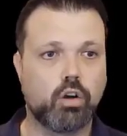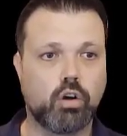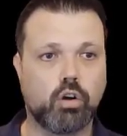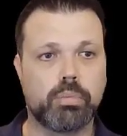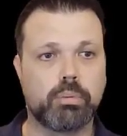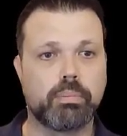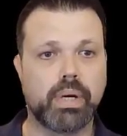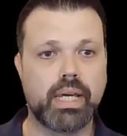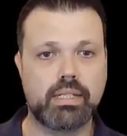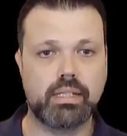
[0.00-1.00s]
copy
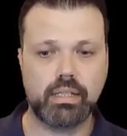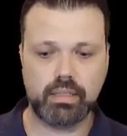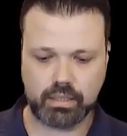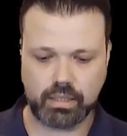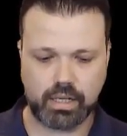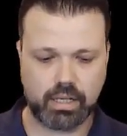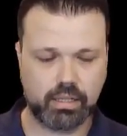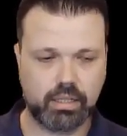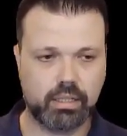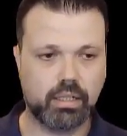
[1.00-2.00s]
paste it and
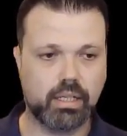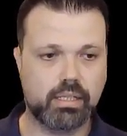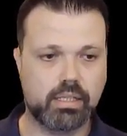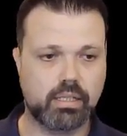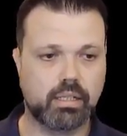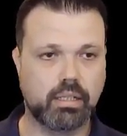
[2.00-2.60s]
let's